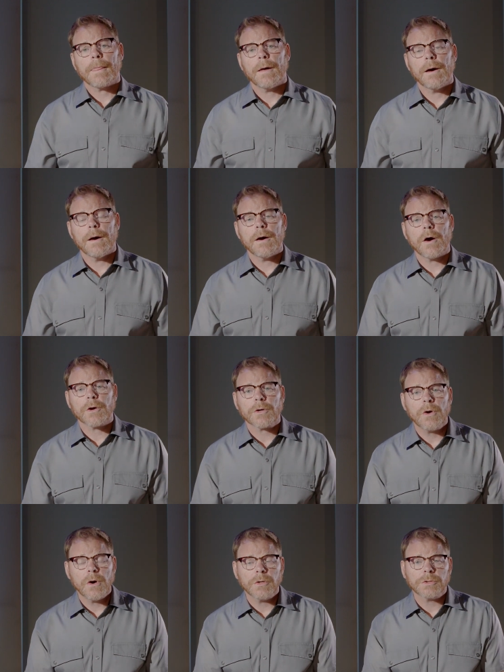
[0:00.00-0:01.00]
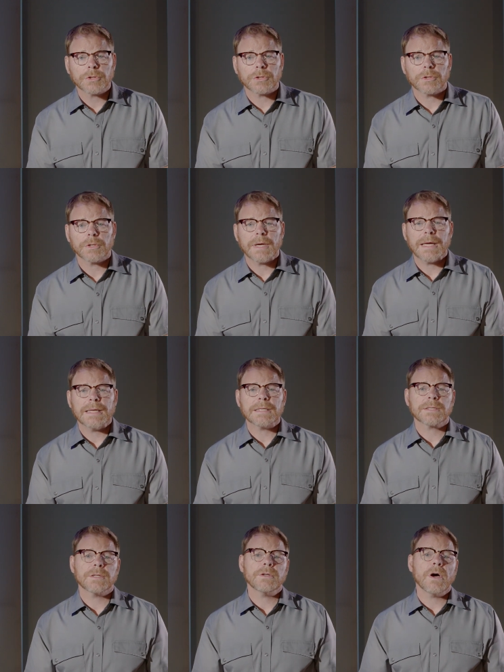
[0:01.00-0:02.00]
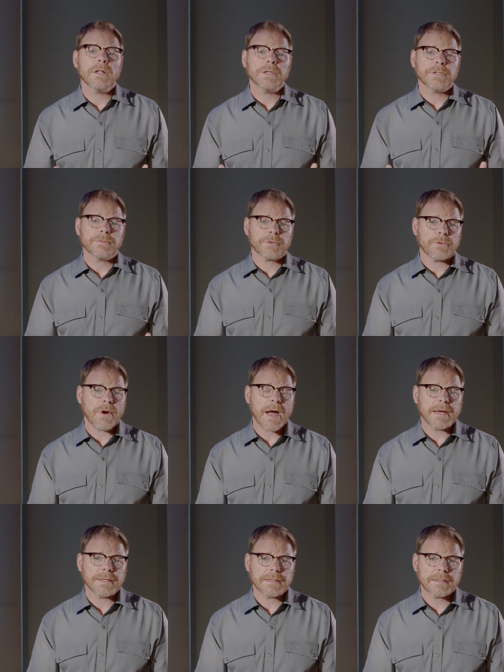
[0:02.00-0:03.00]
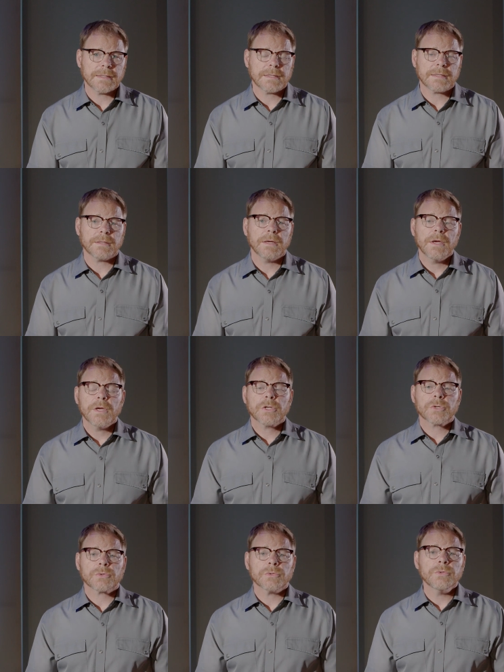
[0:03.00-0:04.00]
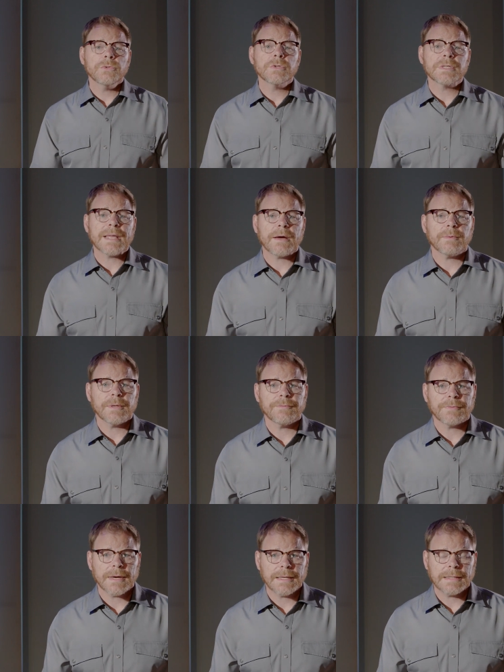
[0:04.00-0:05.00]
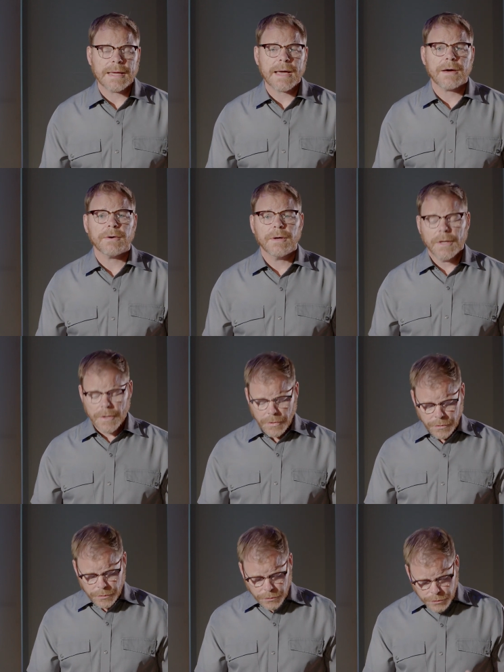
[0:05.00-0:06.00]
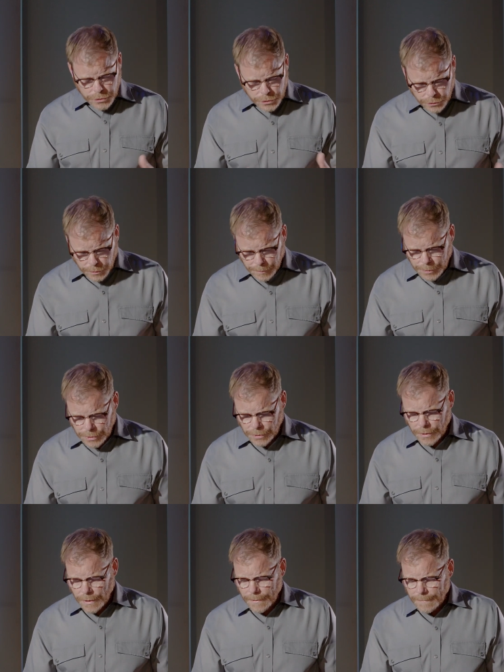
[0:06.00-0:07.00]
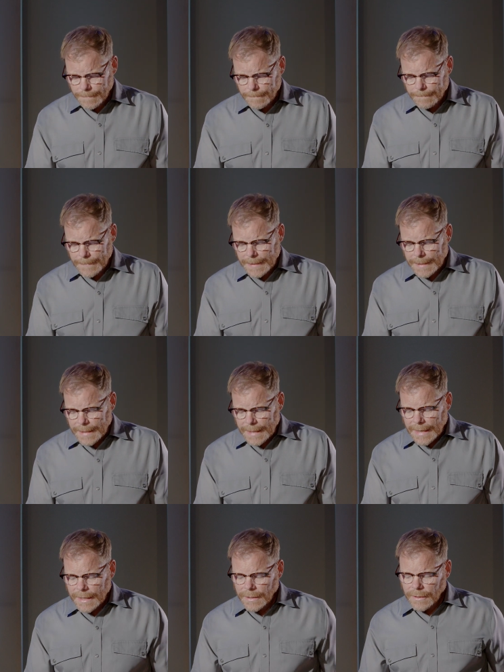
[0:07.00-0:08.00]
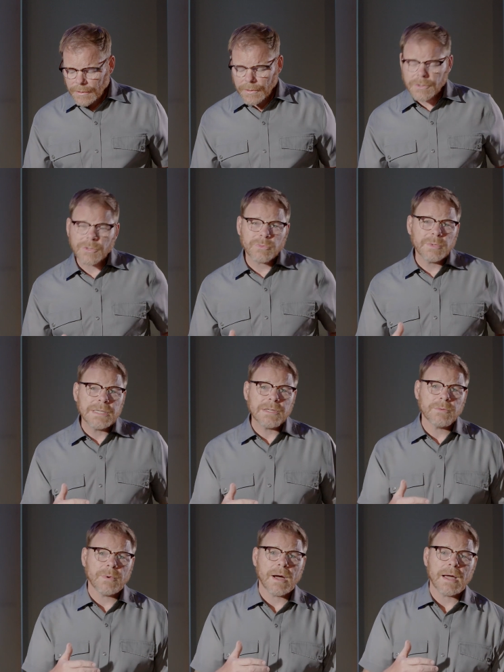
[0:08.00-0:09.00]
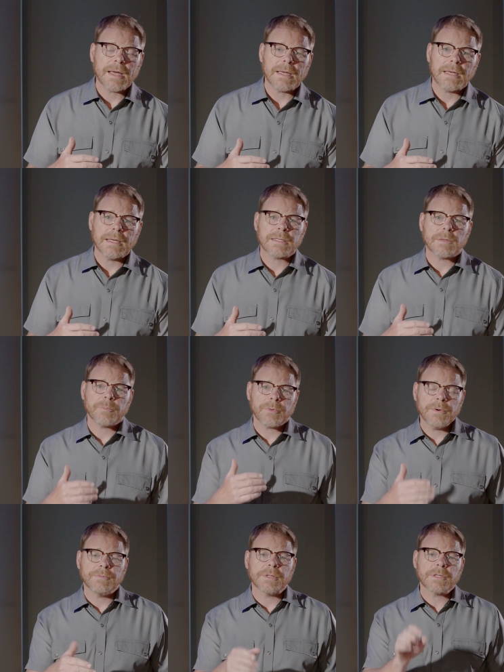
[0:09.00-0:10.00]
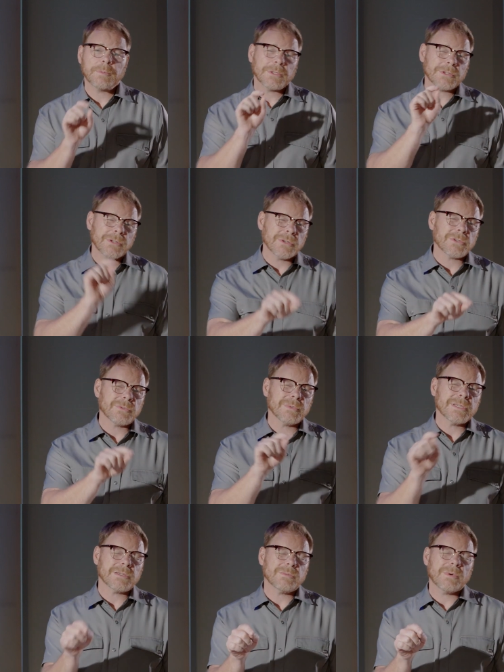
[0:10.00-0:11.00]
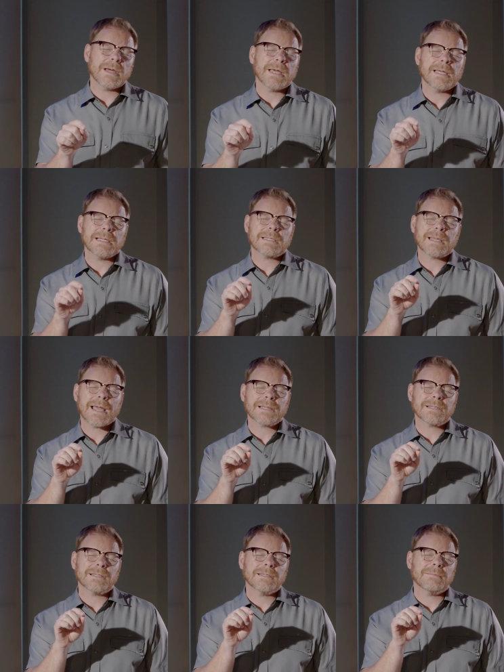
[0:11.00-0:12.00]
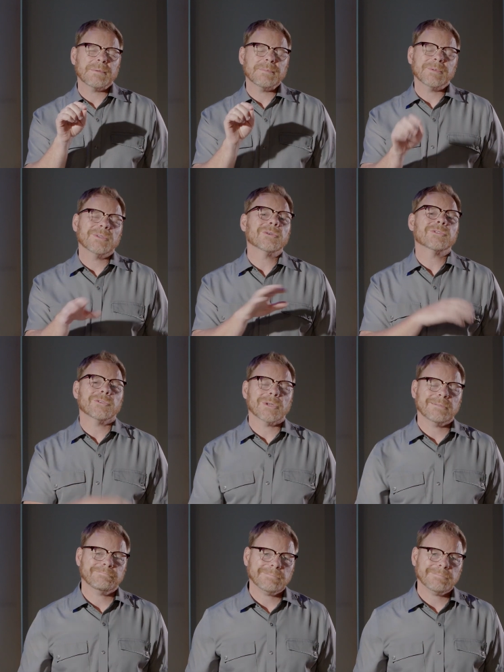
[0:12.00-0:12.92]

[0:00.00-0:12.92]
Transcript: our culture. And it's the knowledge of Christ. It's the truths that we find out through Scripture. And there's a reason why it's a privilege, but there's also a reason why it's actually people don't do it.